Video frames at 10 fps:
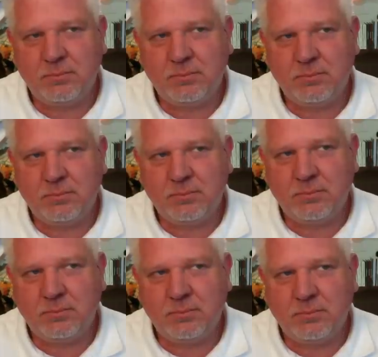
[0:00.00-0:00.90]

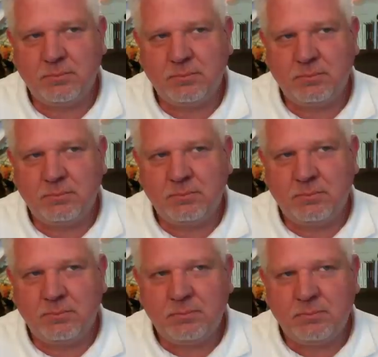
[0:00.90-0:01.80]

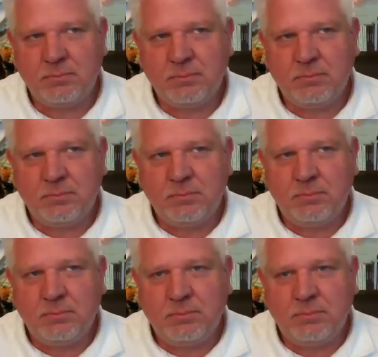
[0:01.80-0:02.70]

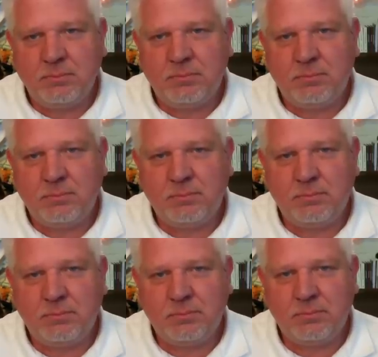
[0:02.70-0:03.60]

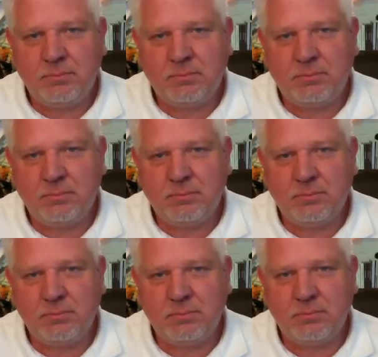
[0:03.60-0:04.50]

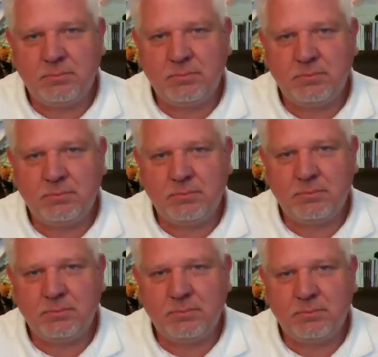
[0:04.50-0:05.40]

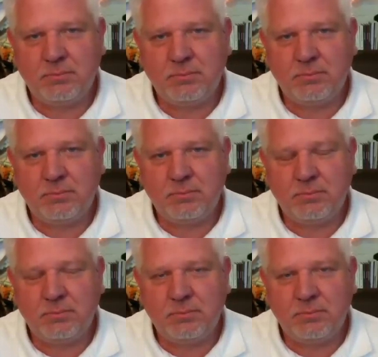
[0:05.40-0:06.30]

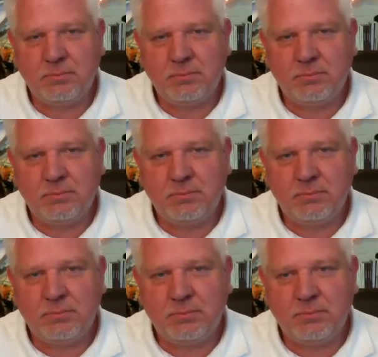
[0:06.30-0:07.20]

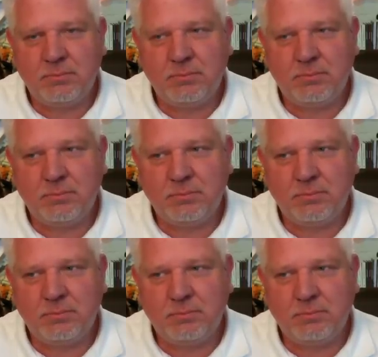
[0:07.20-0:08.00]
The person shown says nothing.